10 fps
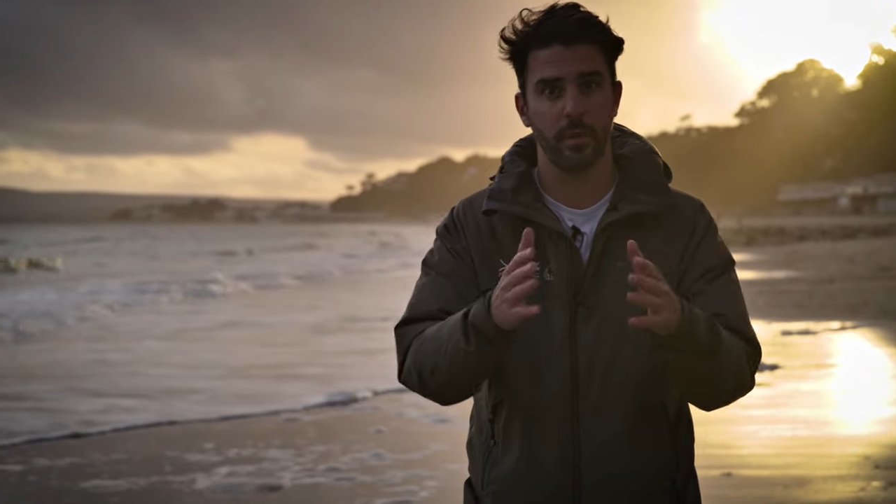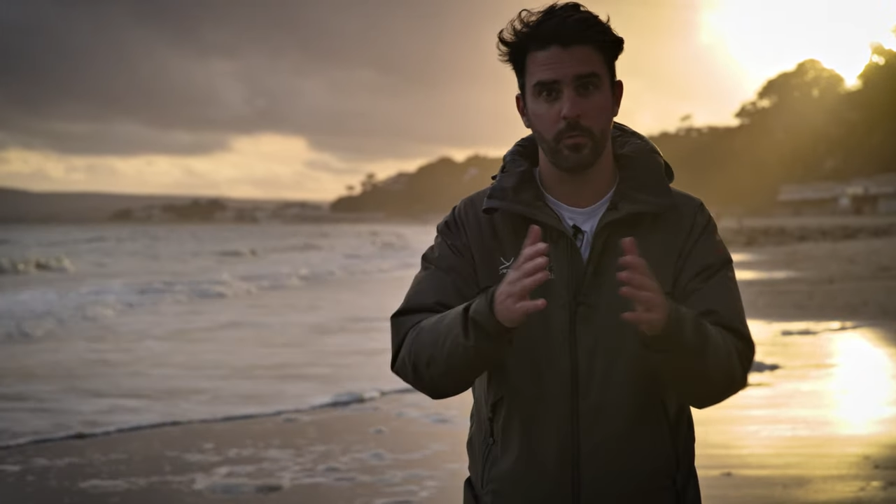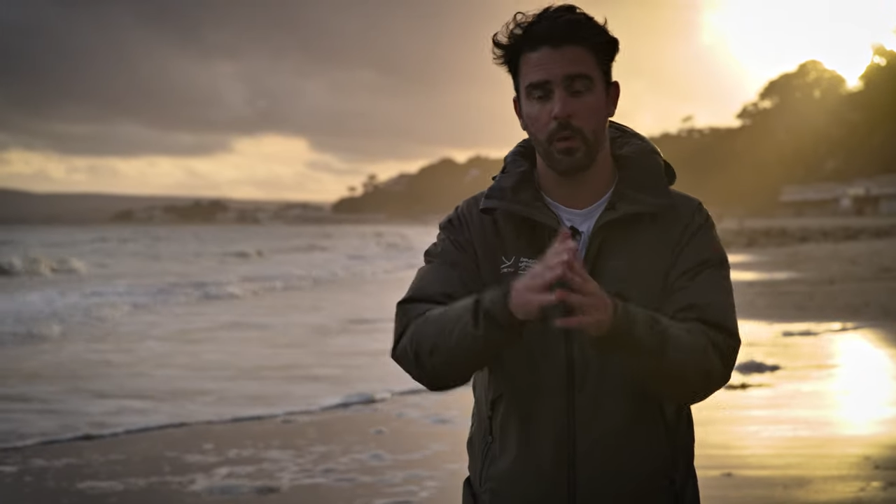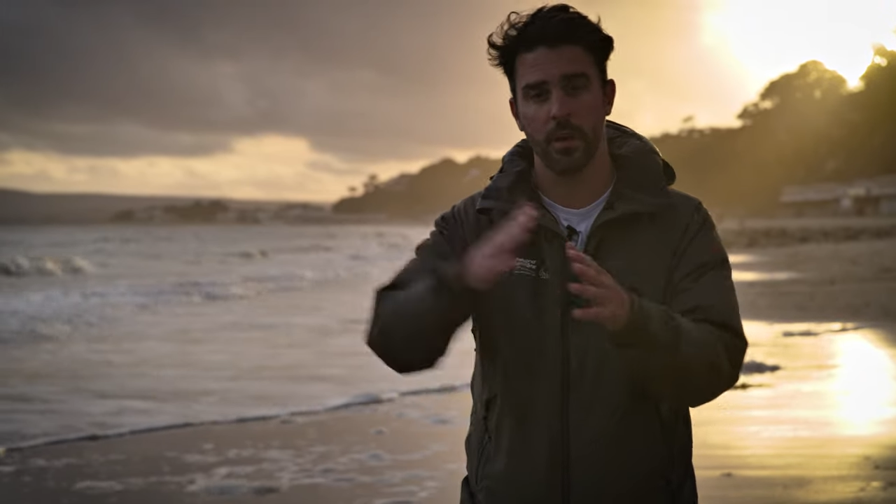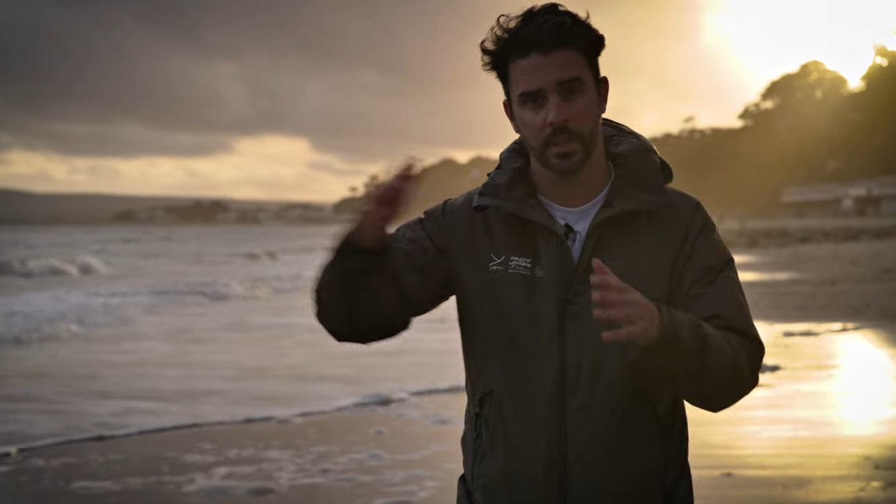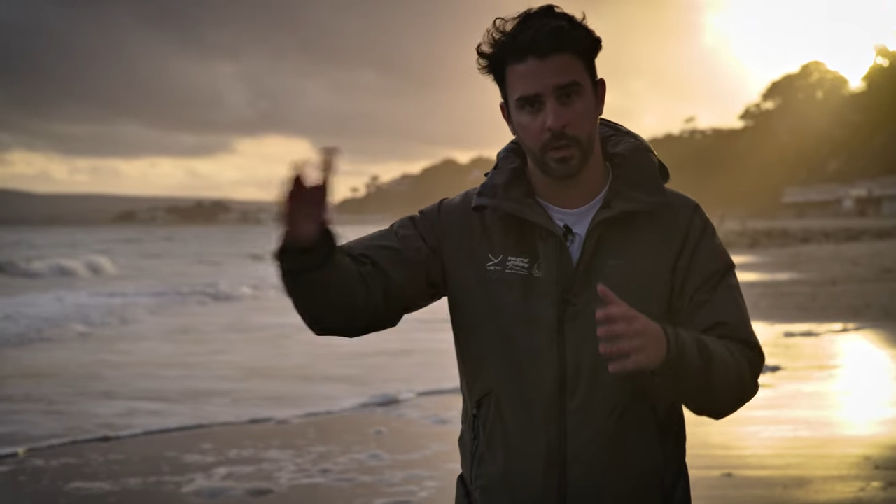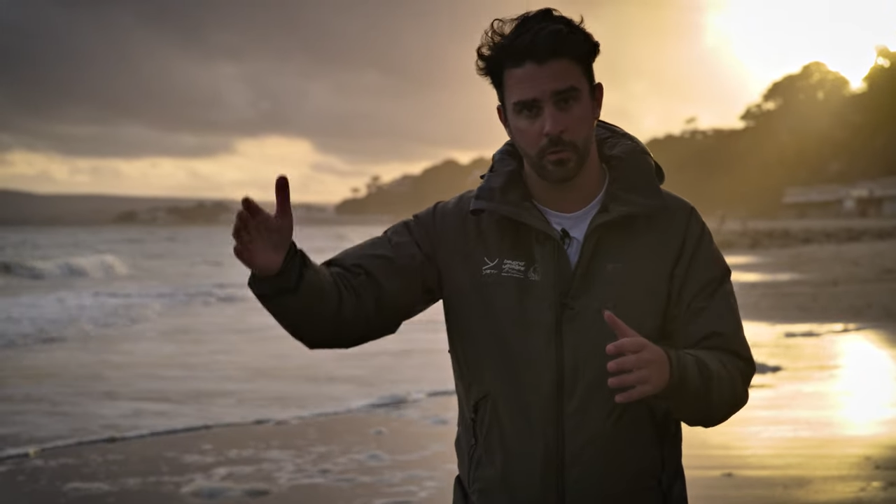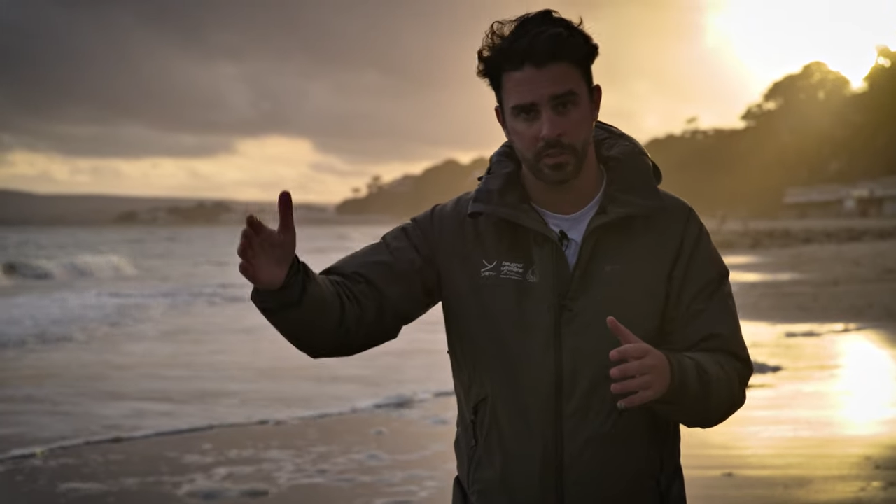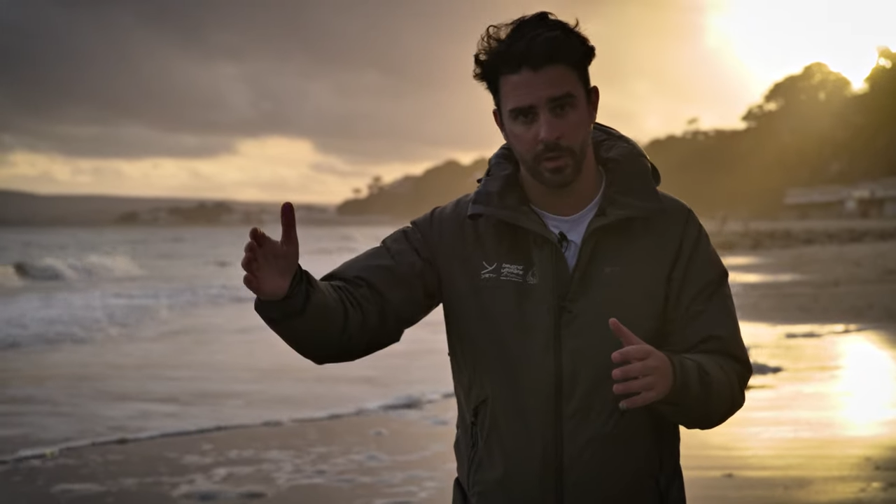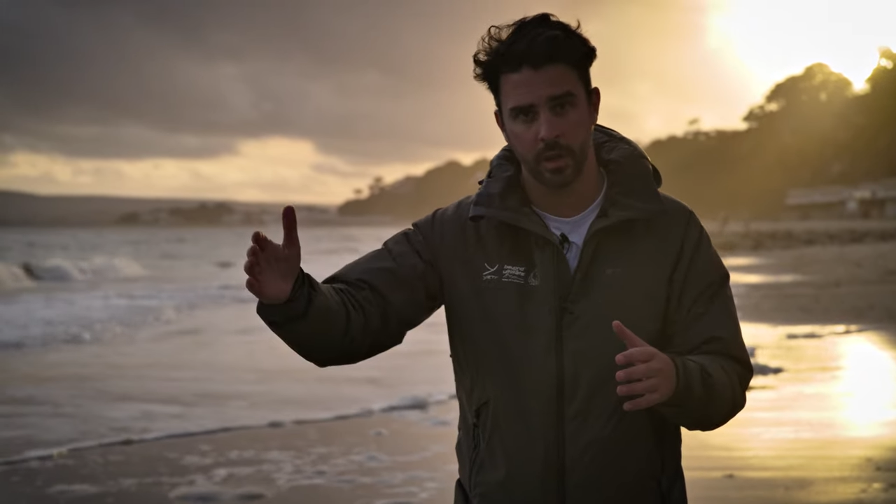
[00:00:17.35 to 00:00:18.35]
we want as our
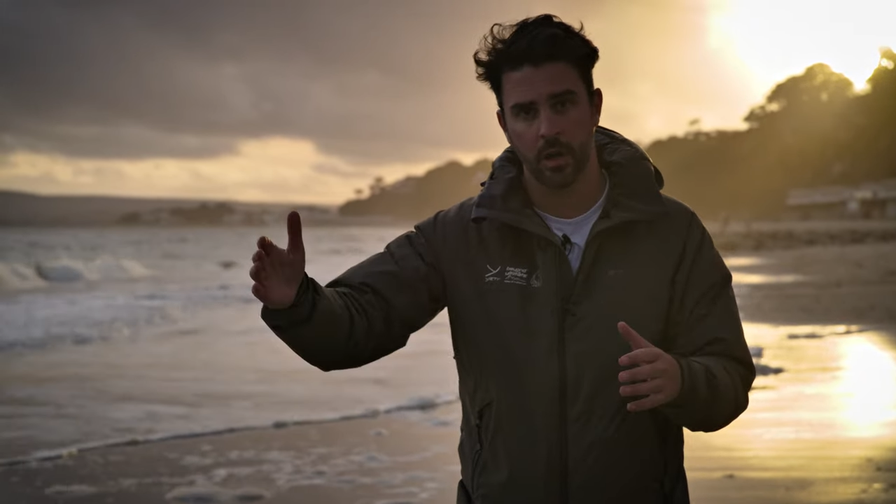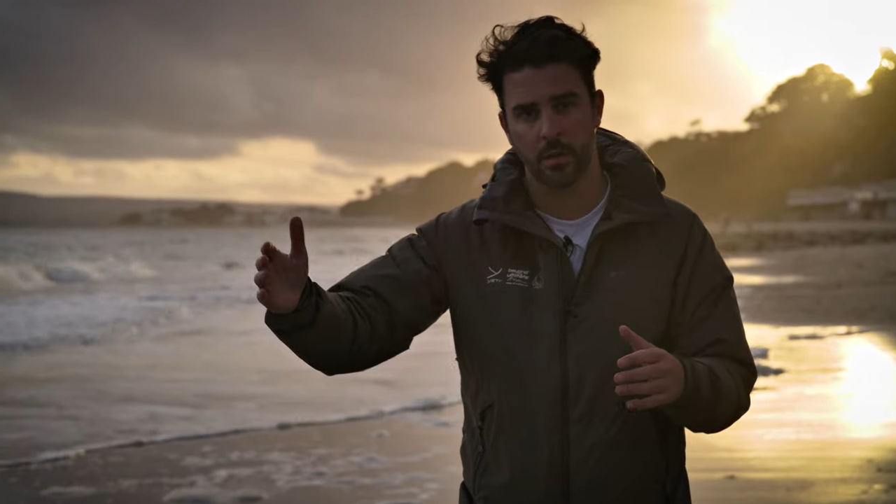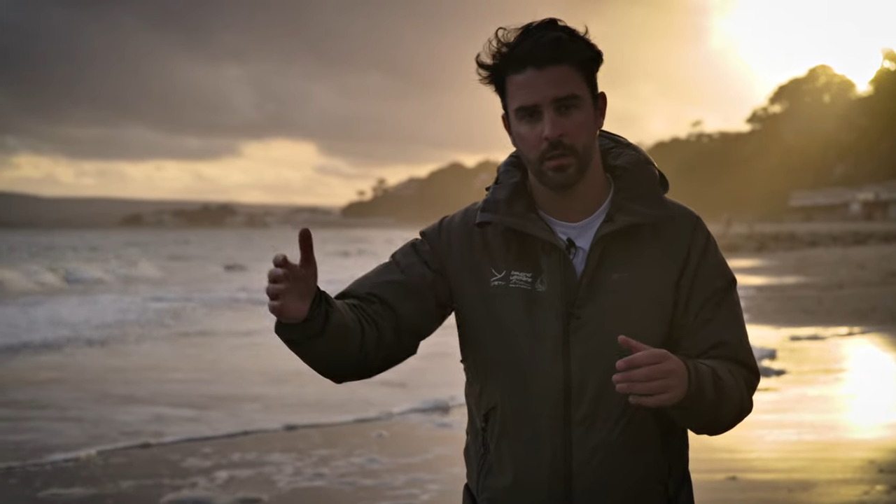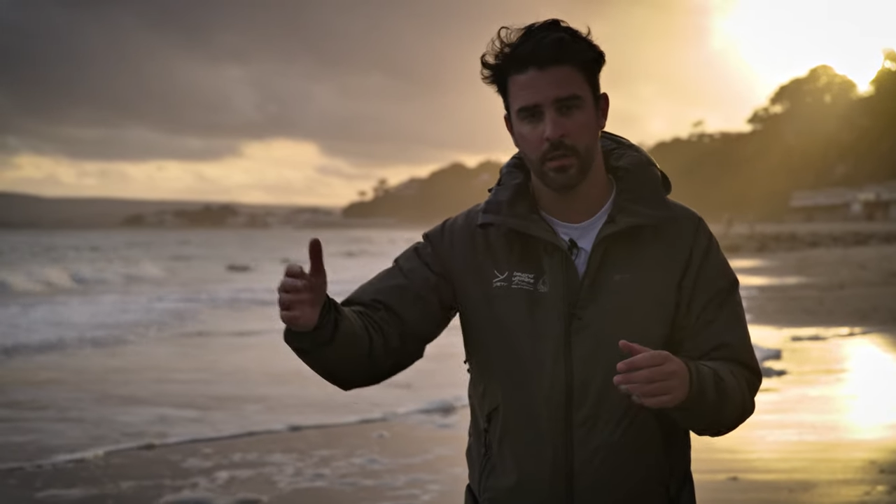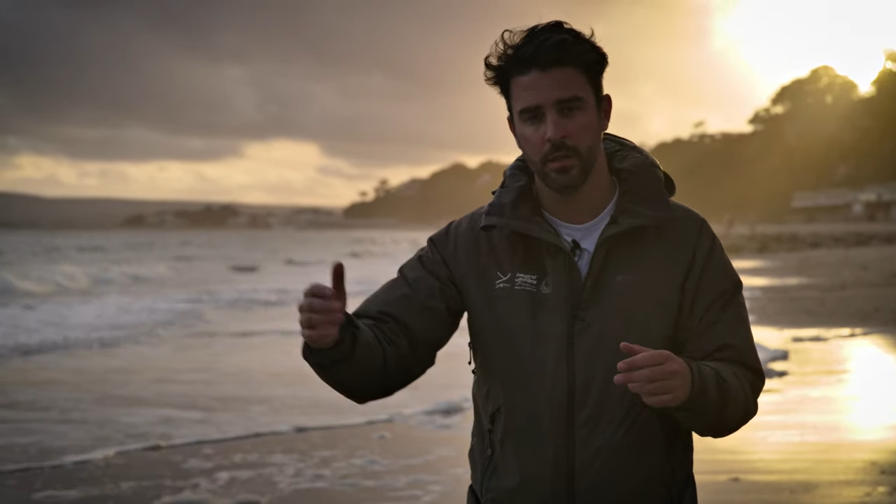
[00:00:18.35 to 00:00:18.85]
ultimate goal.